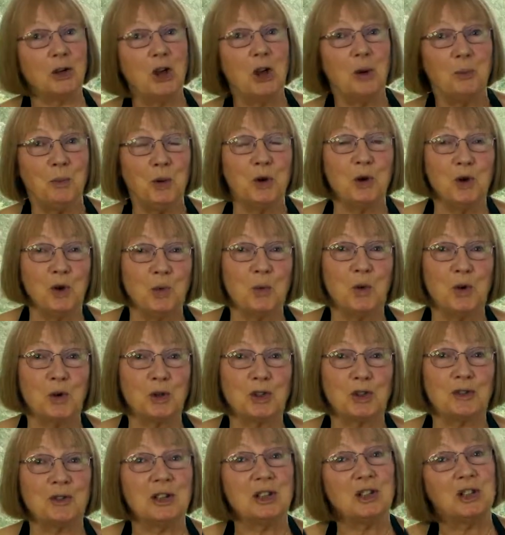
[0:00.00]
pour
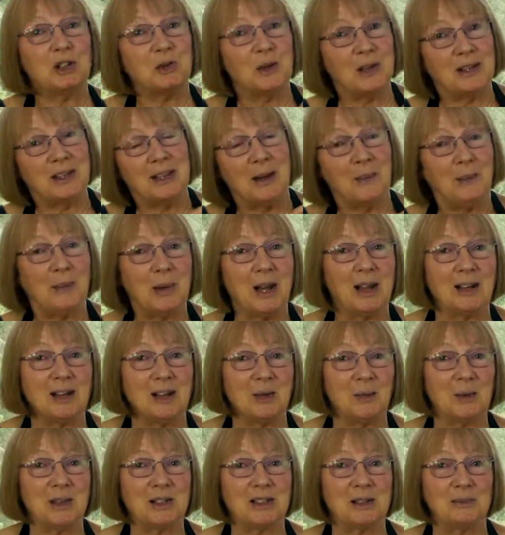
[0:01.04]
water into it, then plug it
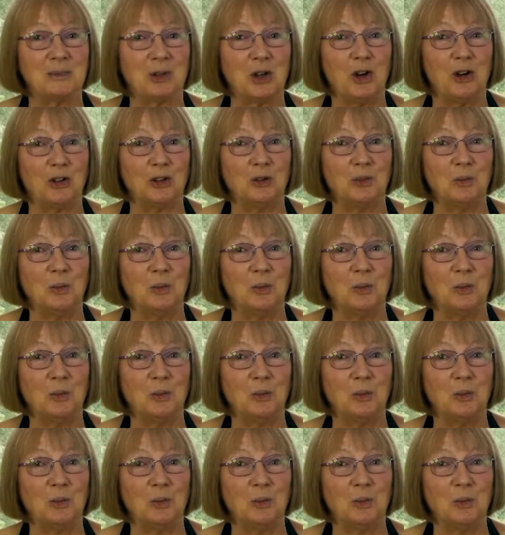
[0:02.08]
with some cotton